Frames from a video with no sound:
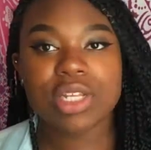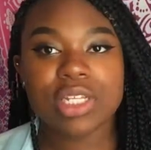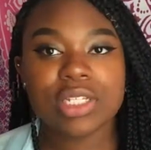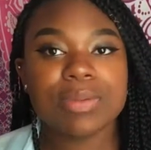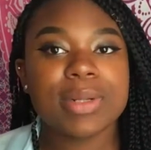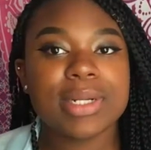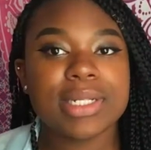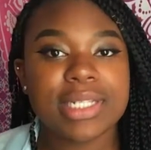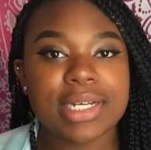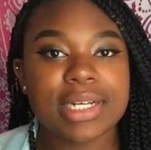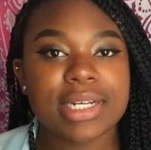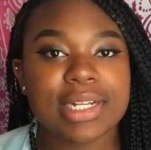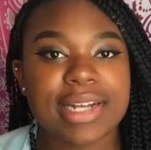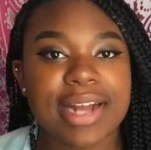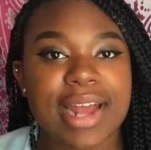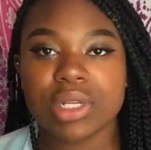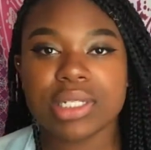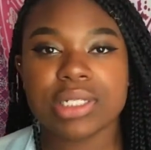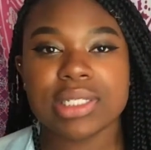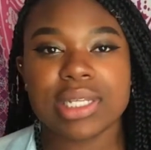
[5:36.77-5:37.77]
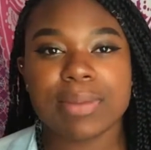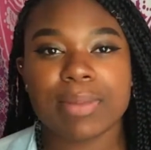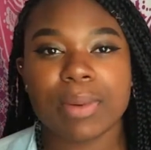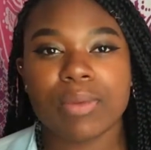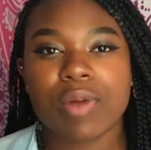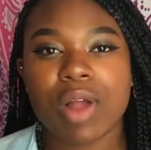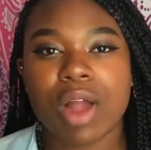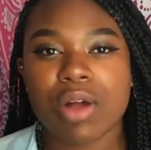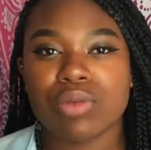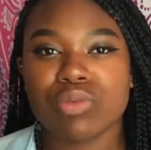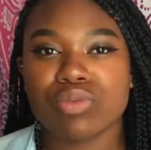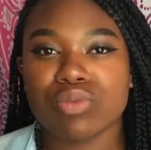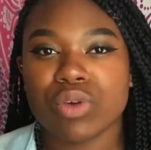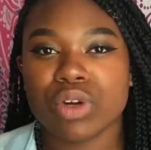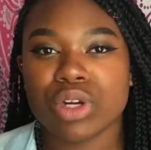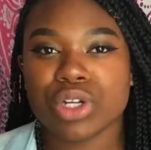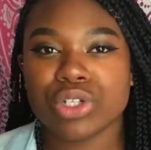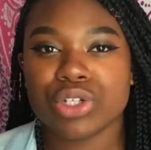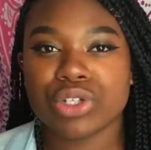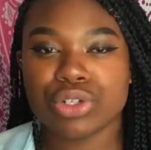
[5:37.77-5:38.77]
This particular night, I sleep around
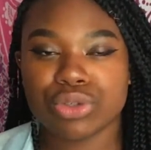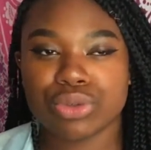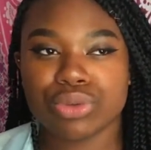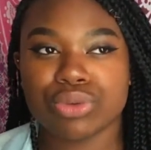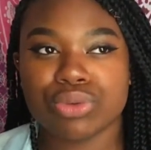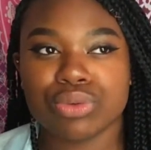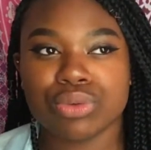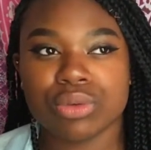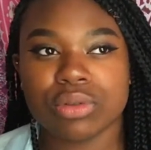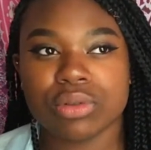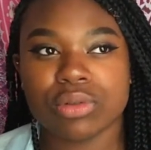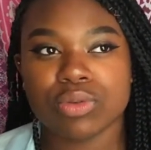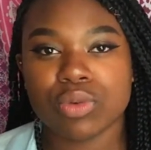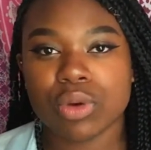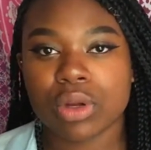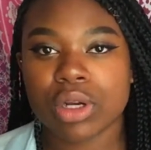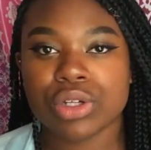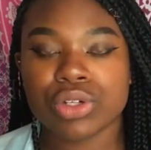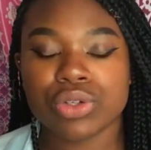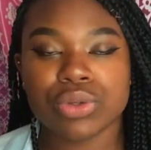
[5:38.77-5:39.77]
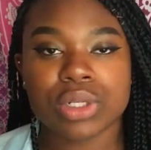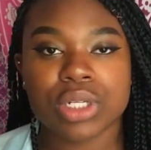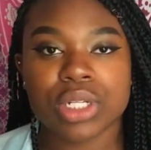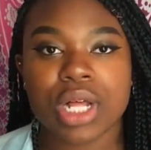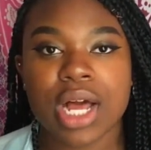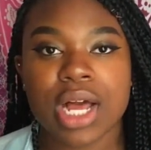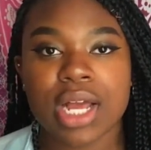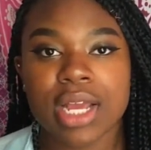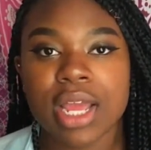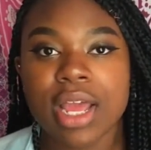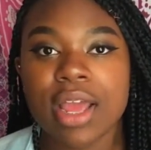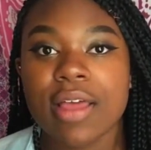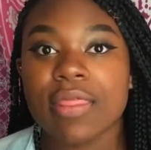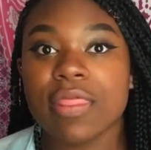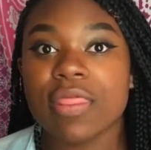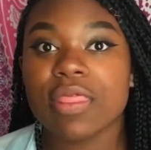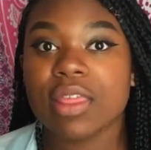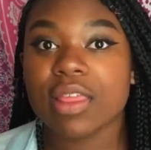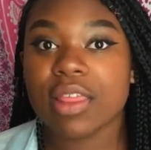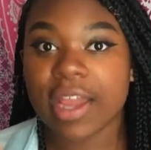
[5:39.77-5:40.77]
1 or 2 o'clock,
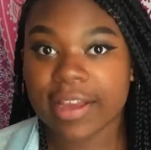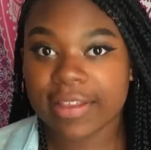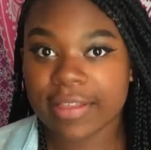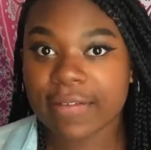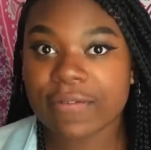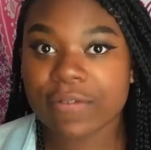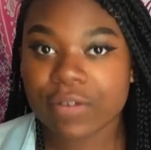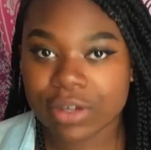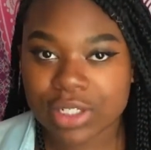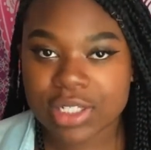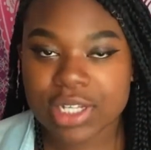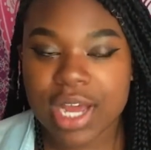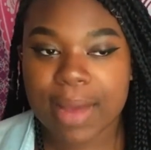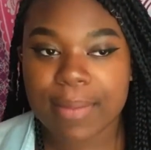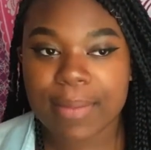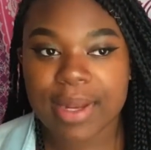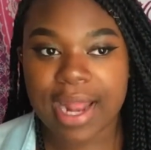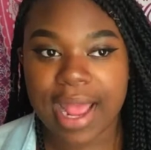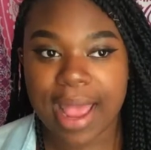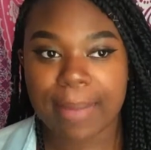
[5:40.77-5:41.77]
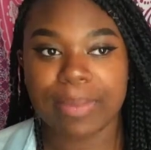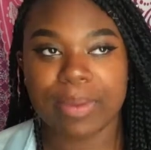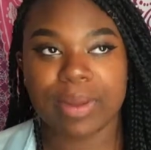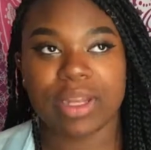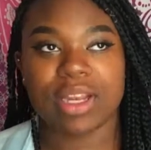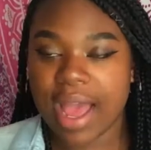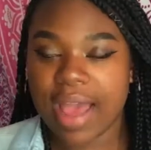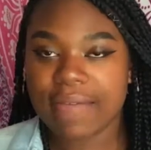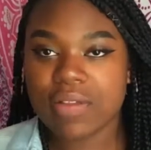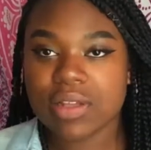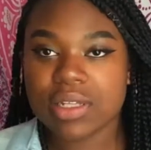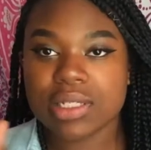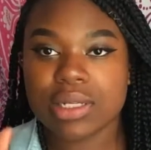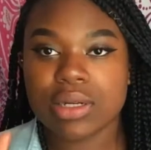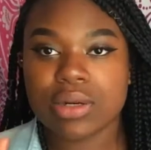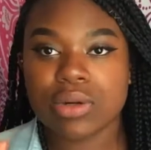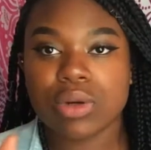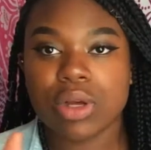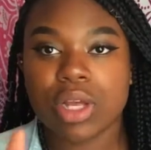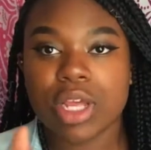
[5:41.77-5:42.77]
like the first time it happened. I have this
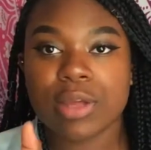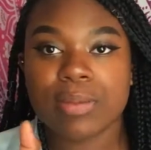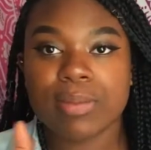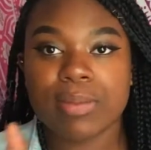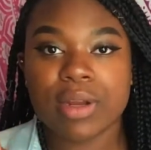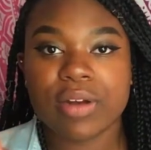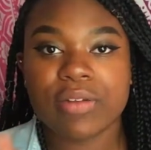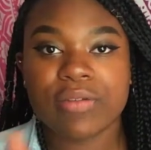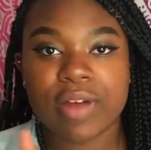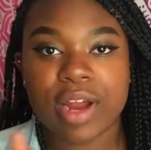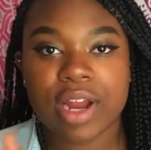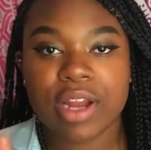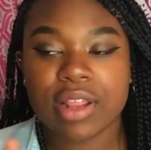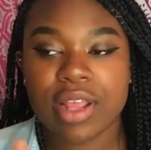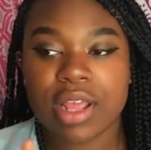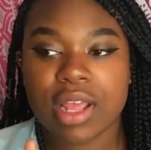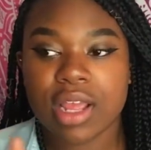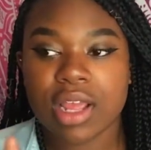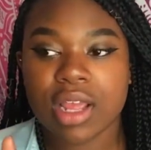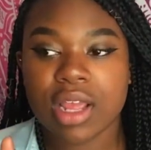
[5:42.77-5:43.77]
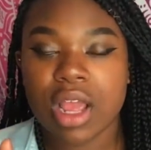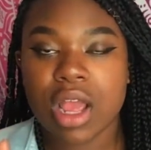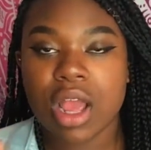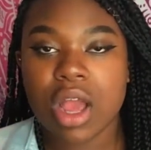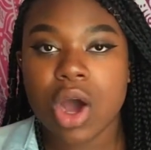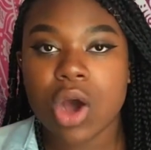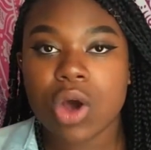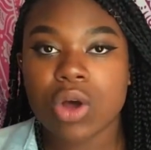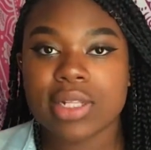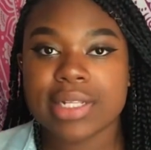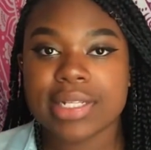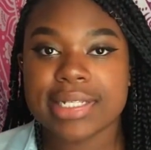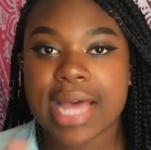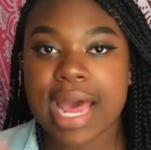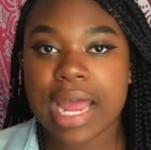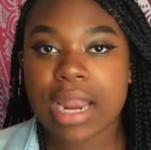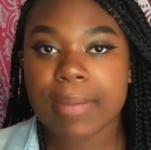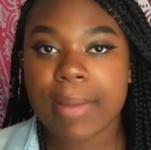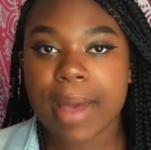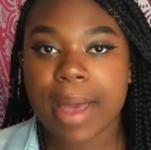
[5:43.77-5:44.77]
little humidifier thing on the
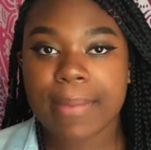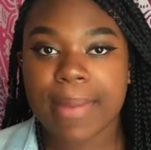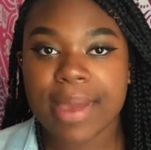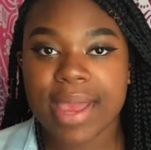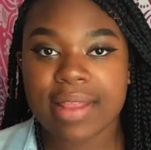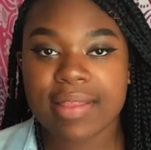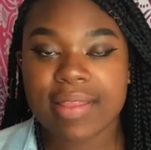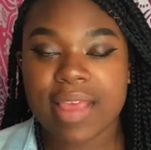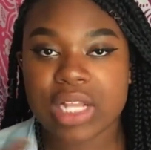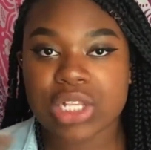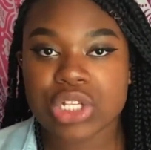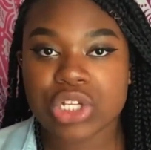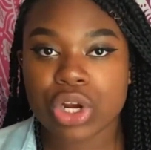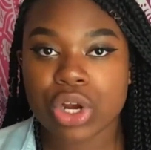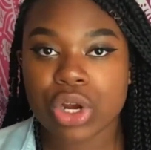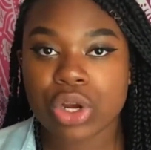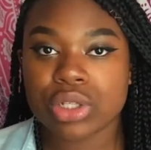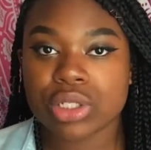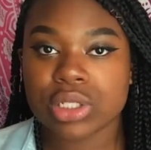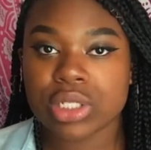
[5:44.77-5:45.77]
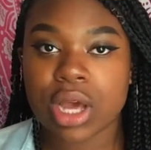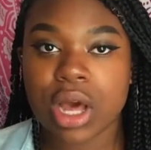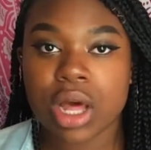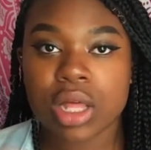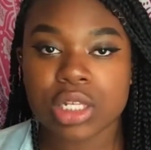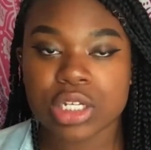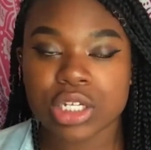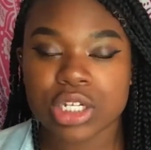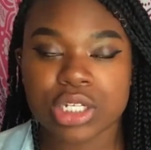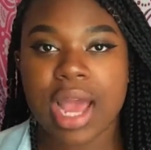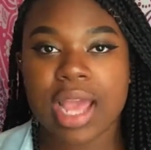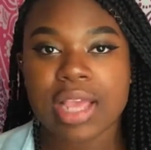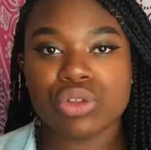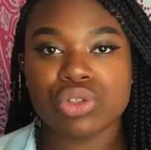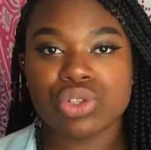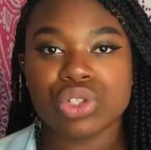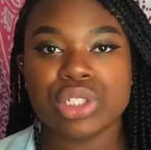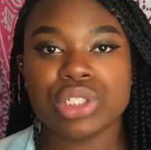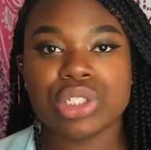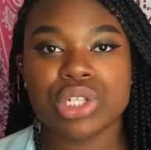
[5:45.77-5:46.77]
side of my bed that turns colors. I
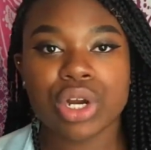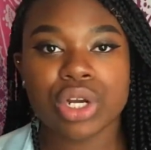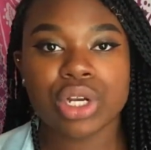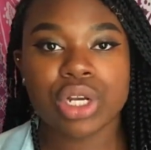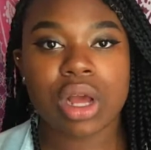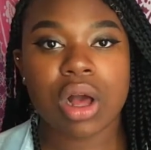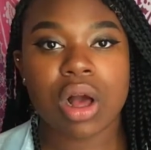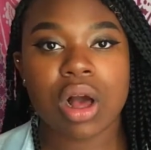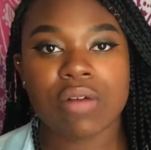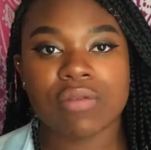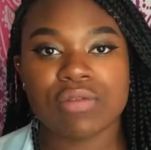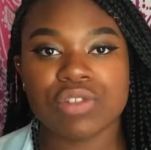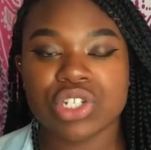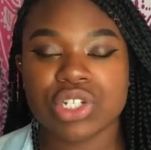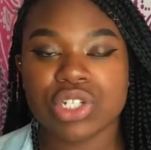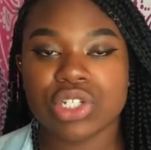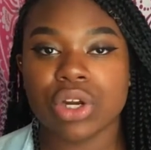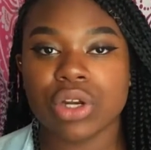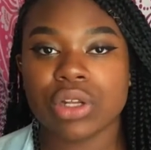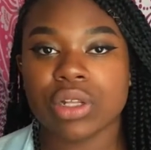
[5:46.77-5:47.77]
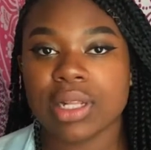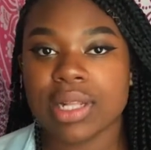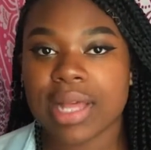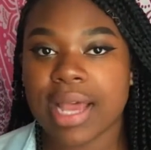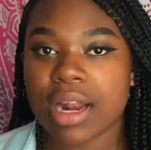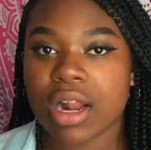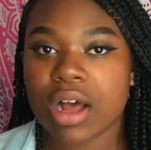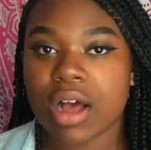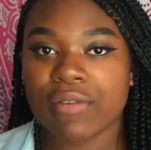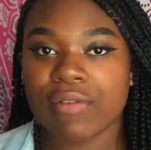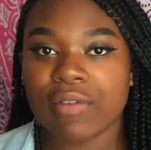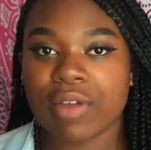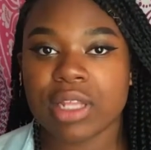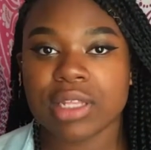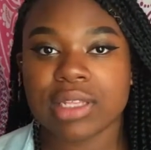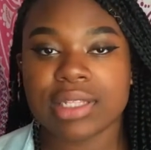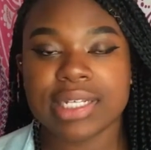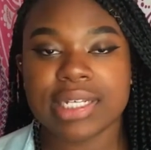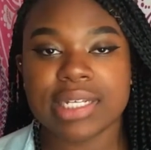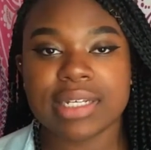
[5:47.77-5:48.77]
usually turn it off, just turn the light off
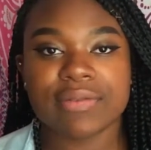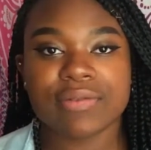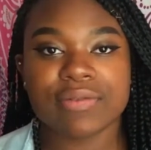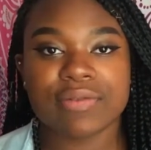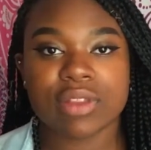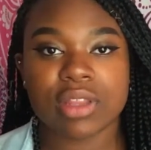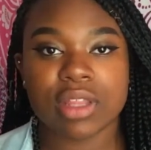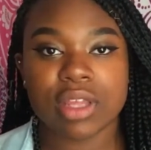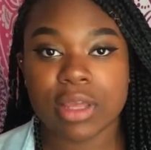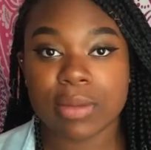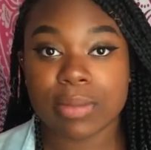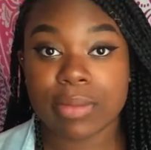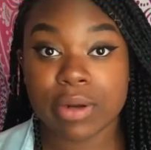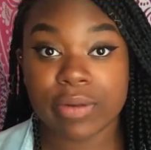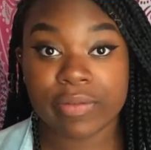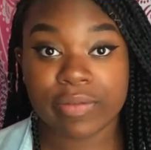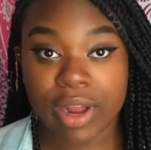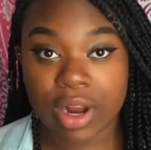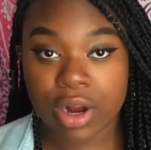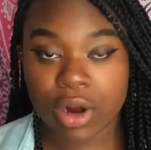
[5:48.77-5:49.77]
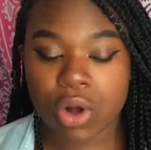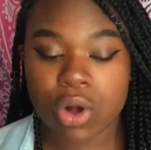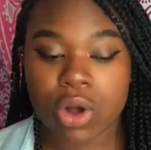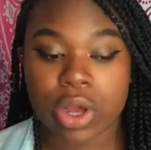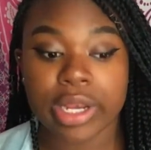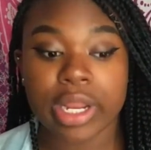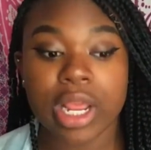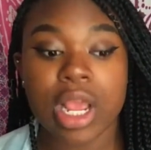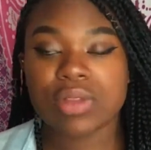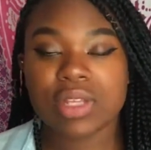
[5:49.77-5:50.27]
and leave the humidifier on.